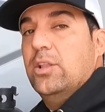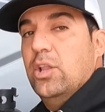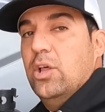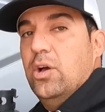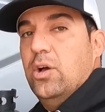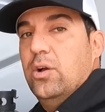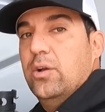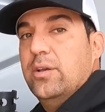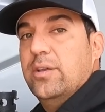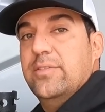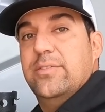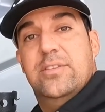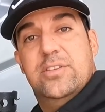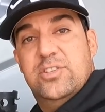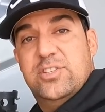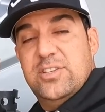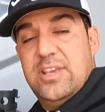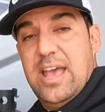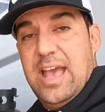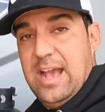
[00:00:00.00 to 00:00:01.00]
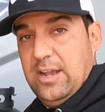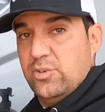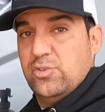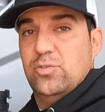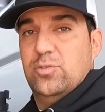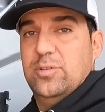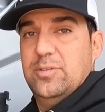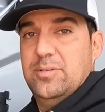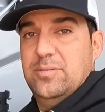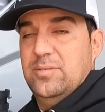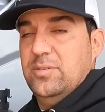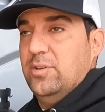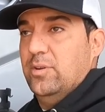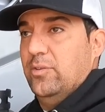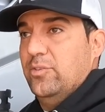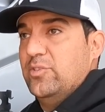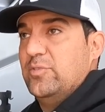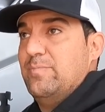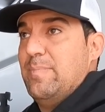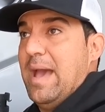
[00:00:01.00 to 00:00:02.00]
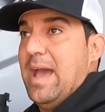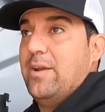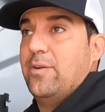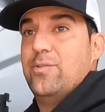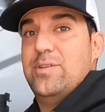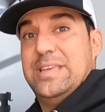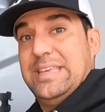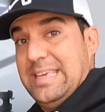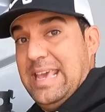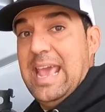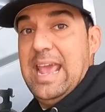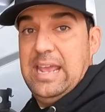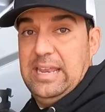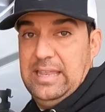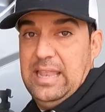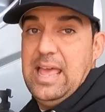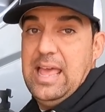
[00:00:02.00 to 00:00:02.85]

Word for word: long this actually, you know, this battery can